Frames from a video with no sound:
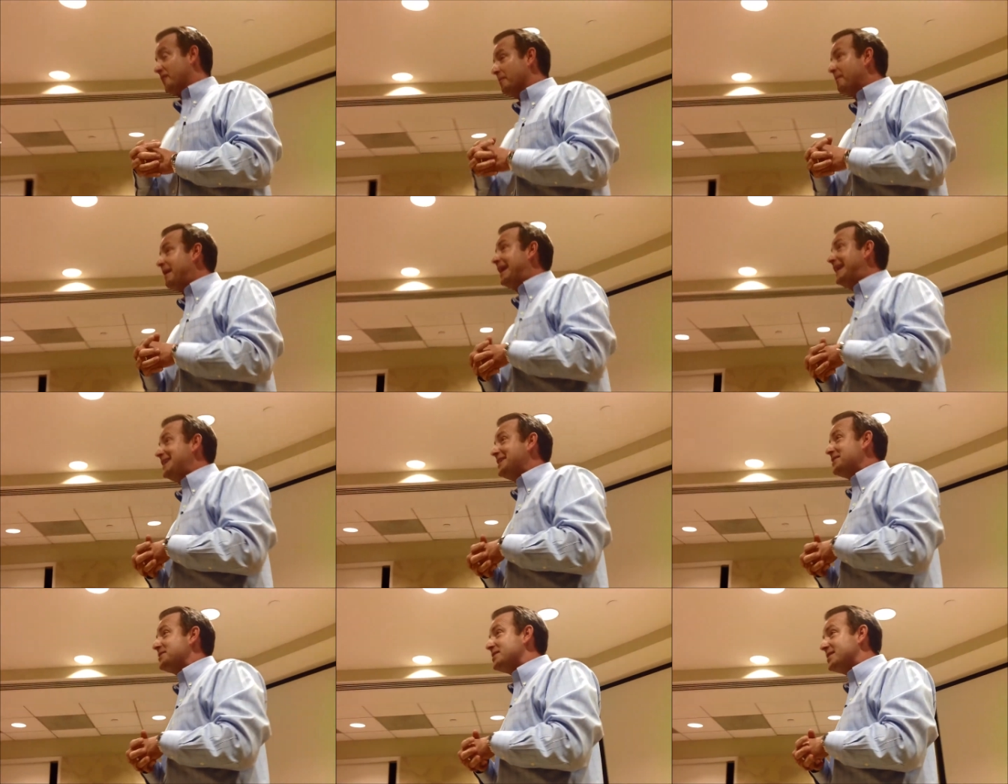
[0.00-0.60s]

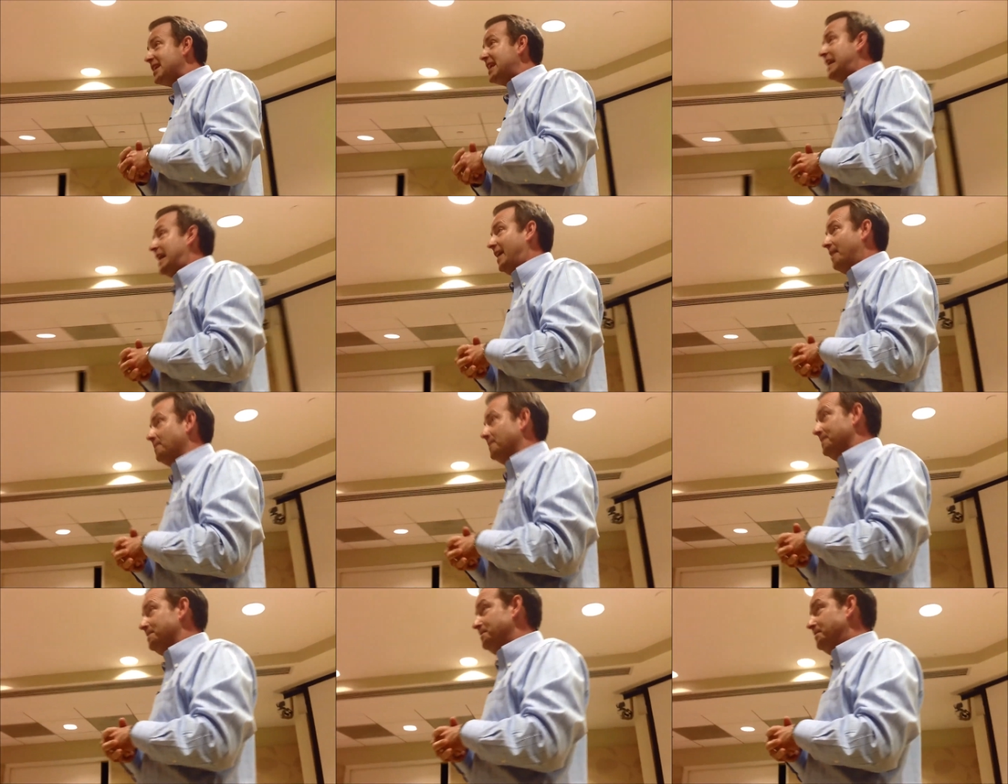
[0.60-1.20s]
Amanda's seen it.
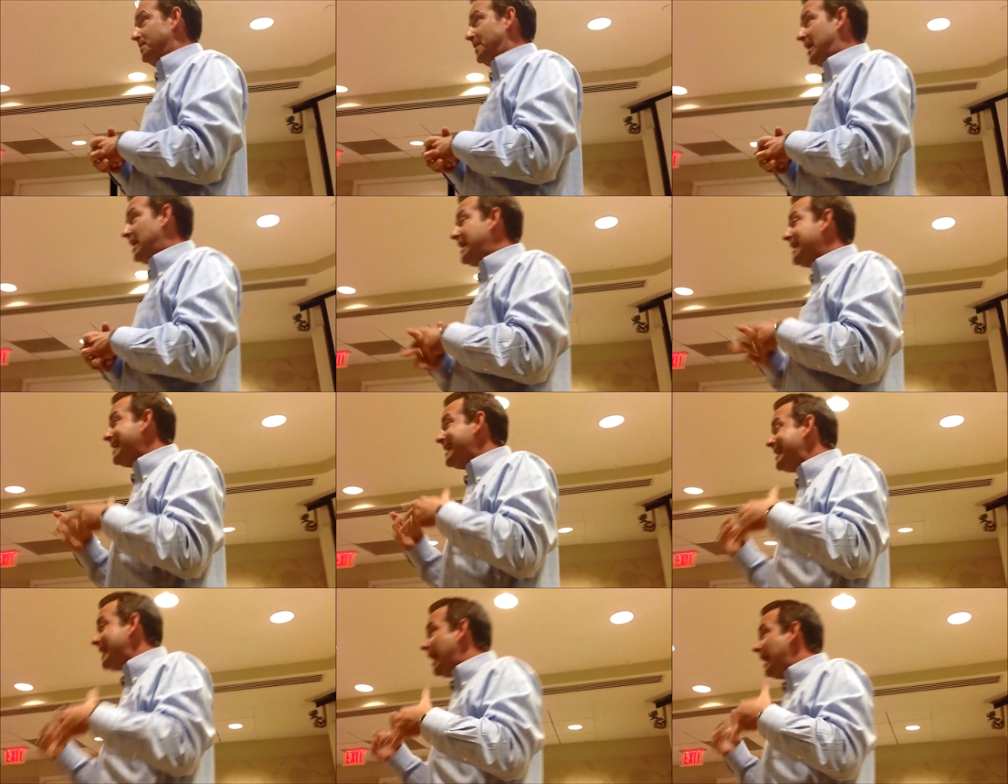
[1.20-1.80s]

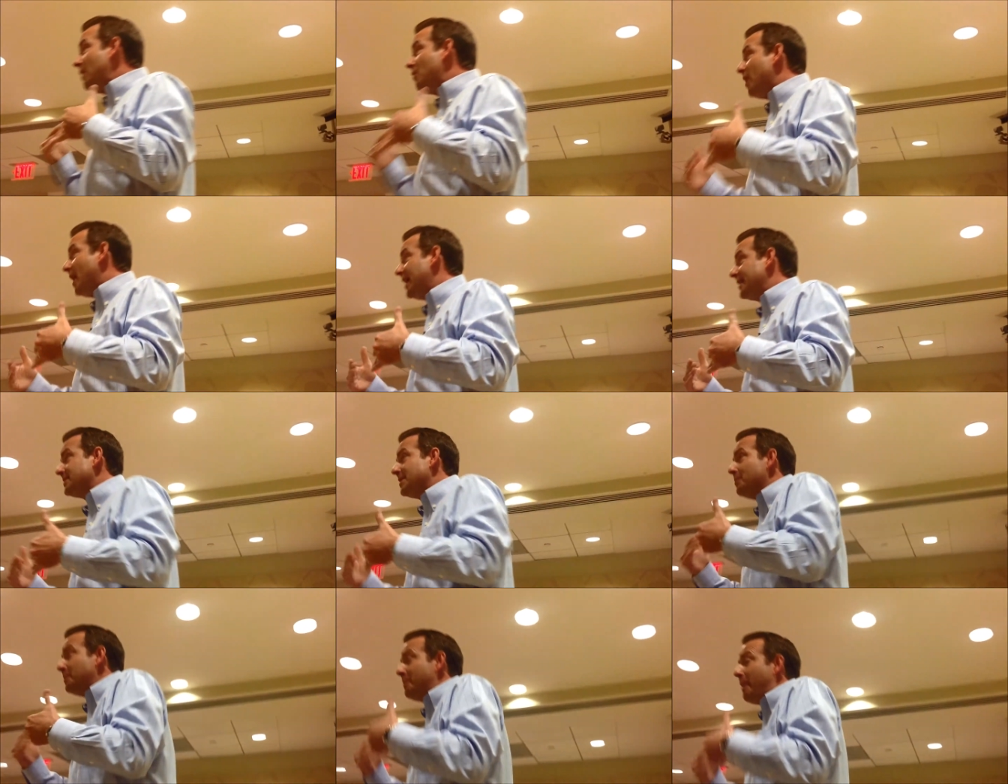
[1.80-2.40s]

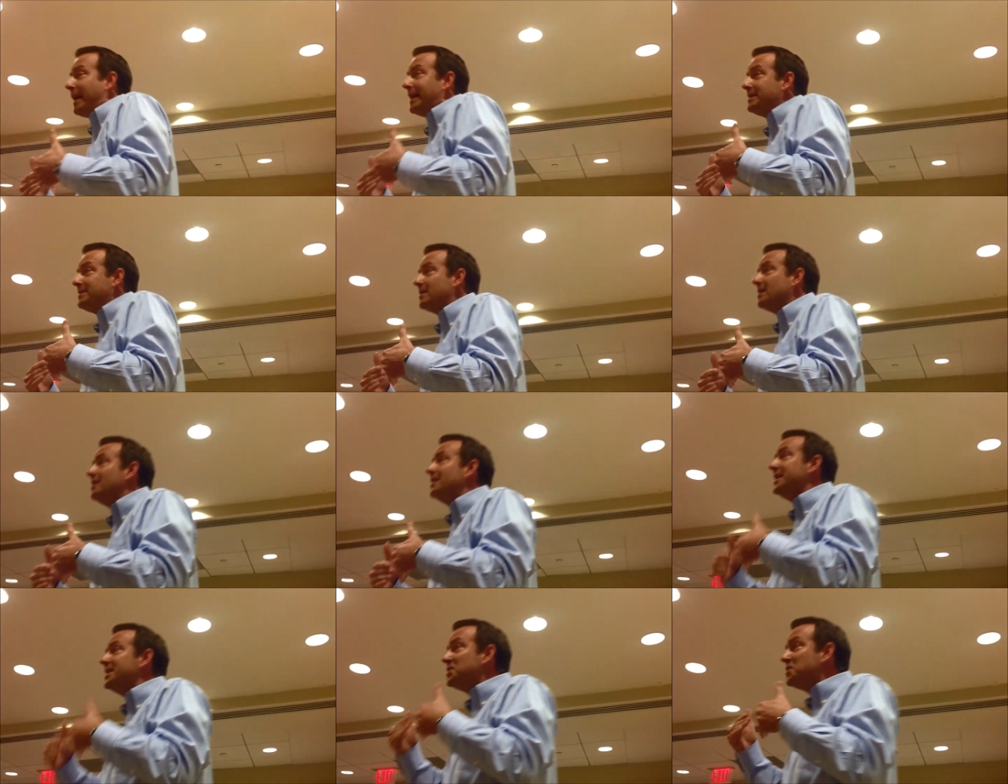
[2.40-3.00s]
it
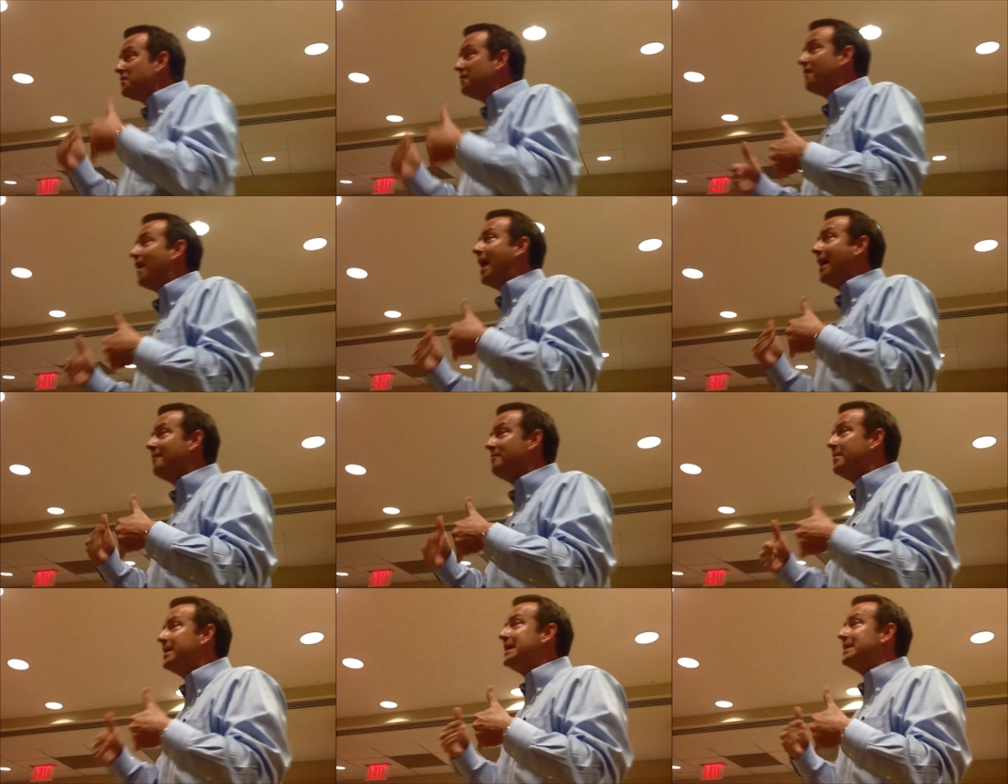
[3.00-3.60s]
basically is
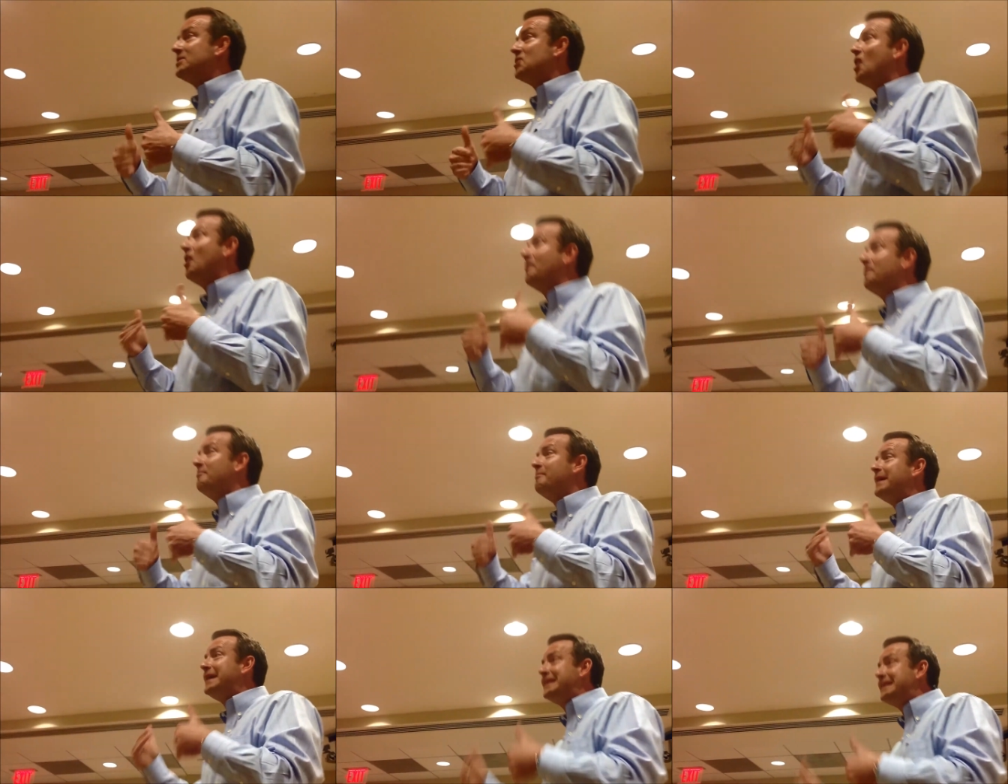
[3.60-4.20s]
5 minutes
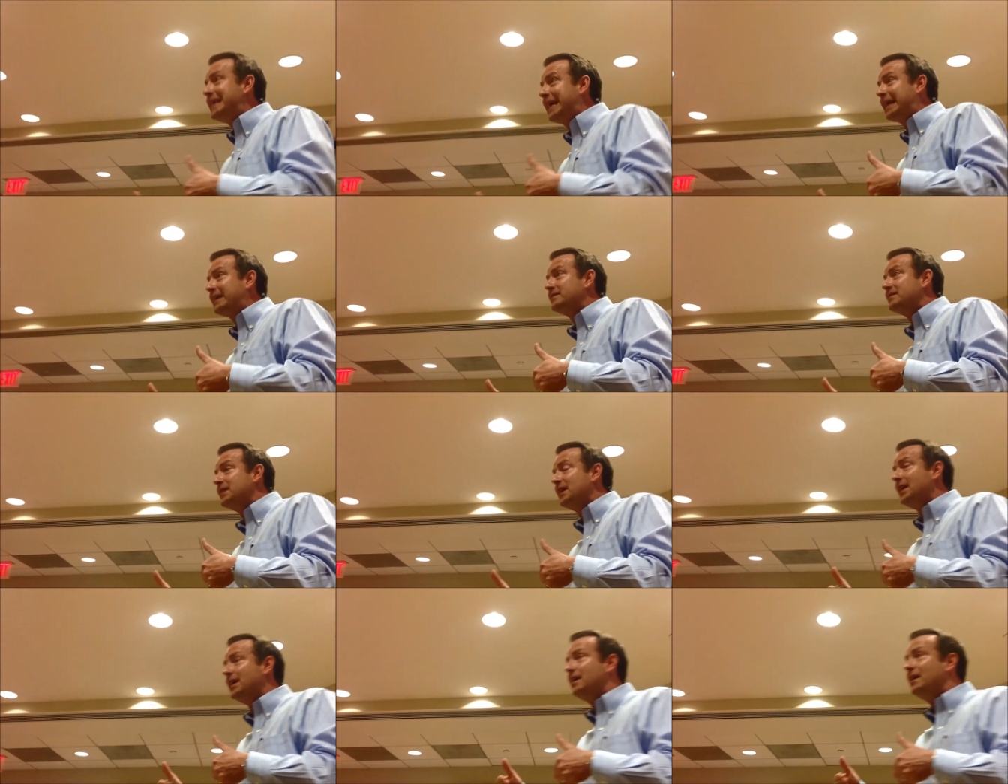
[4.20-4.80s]
of me
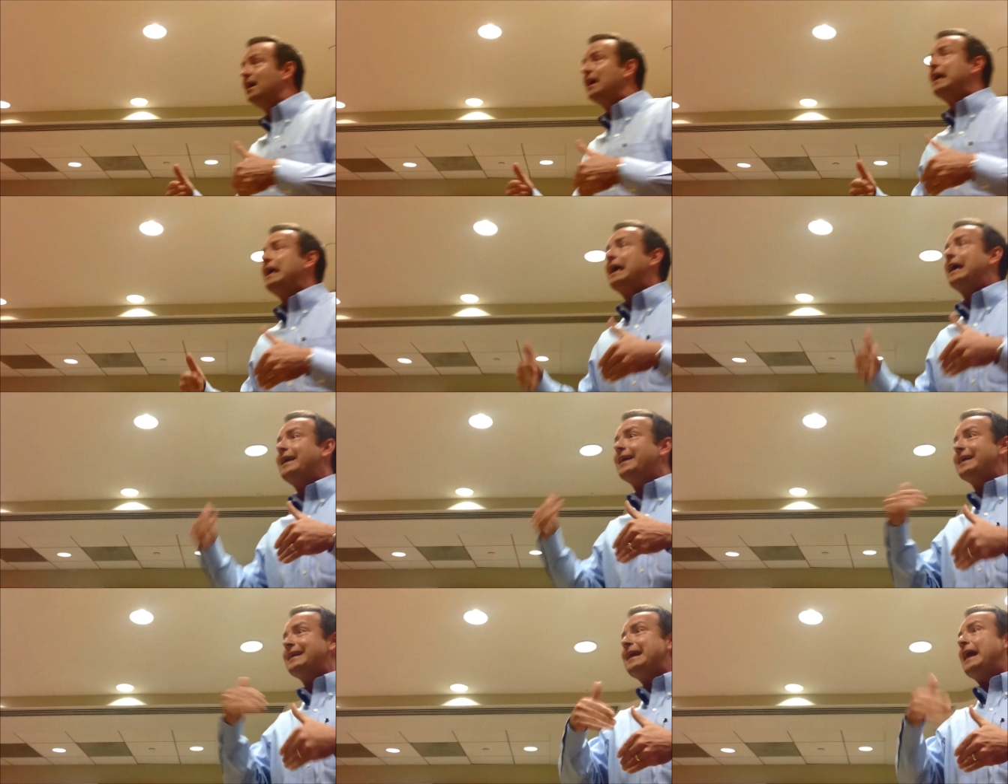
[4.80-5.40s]
dancing,
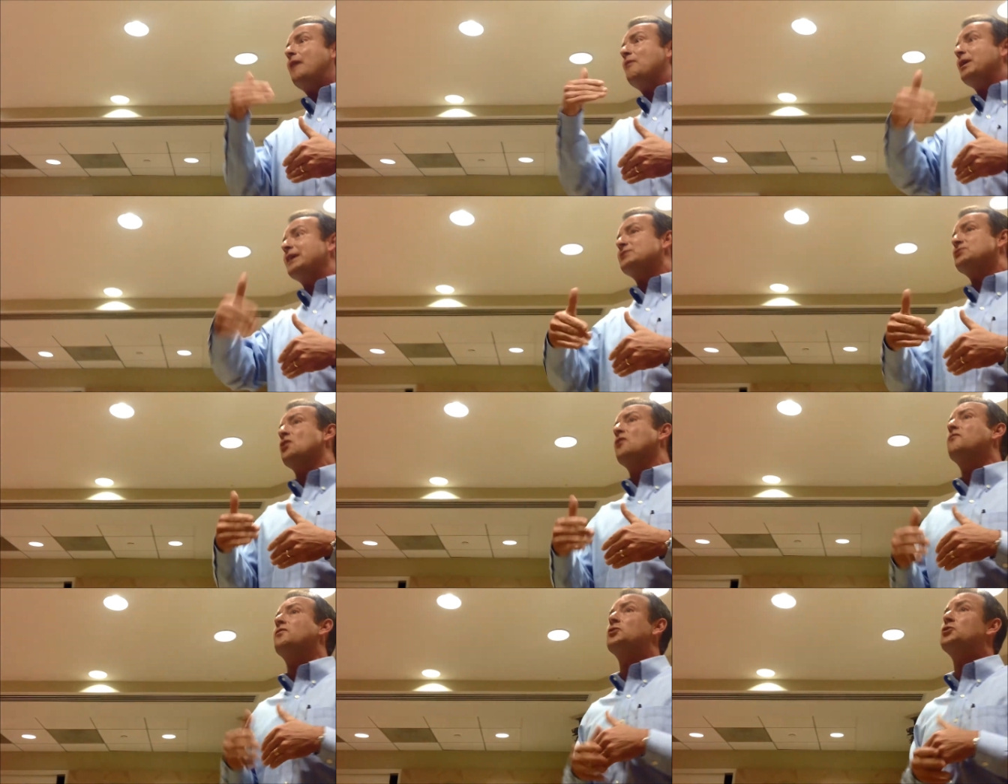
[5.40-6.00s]
and it now
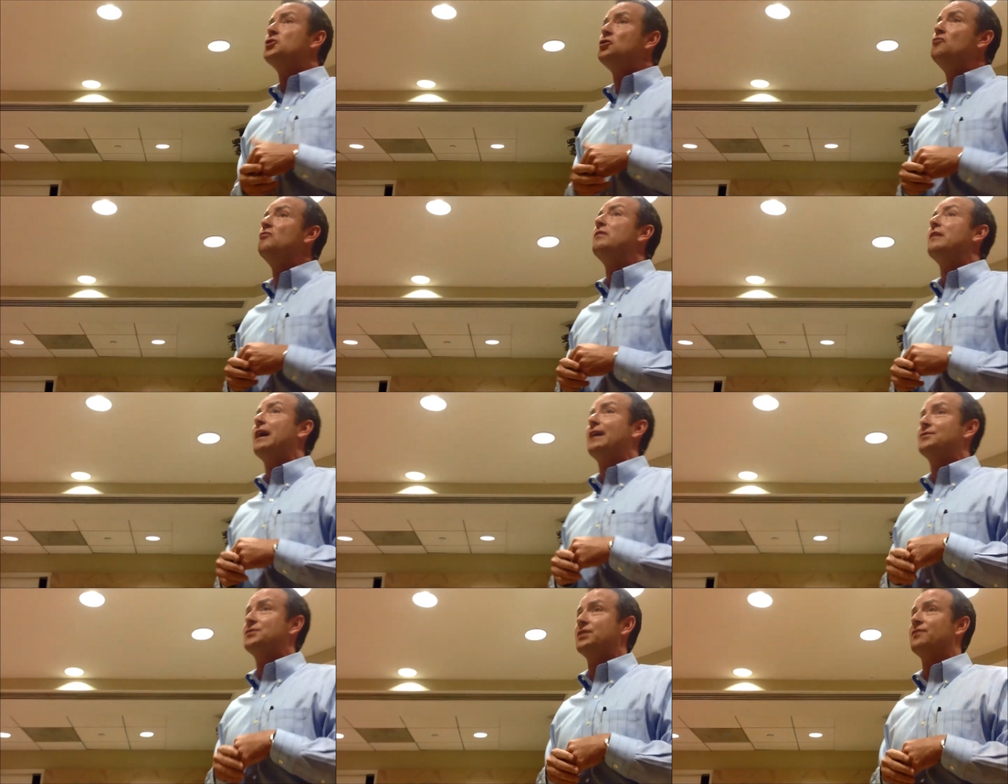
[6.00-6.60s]
has over
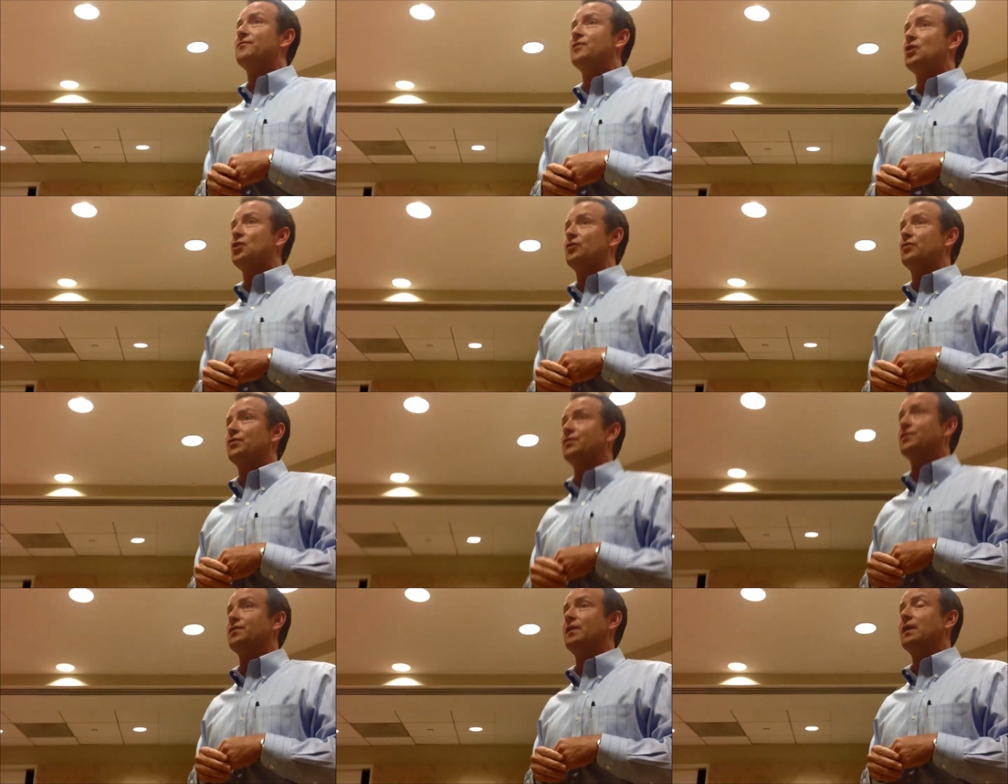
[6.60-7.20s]
2,000
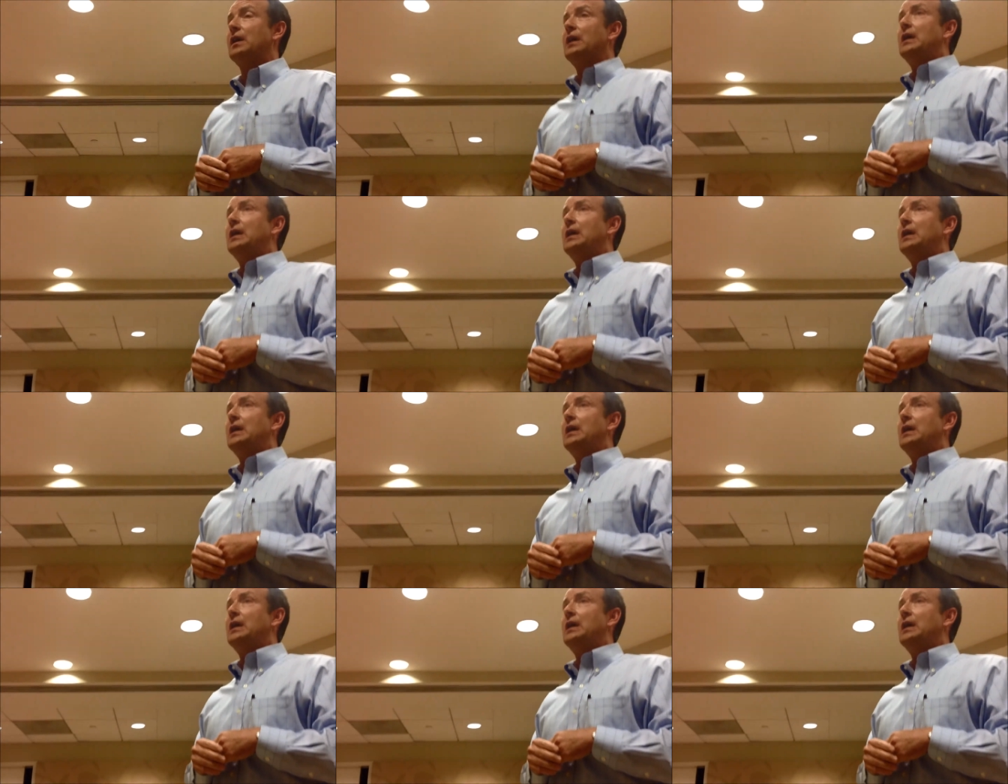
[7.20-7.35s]
views.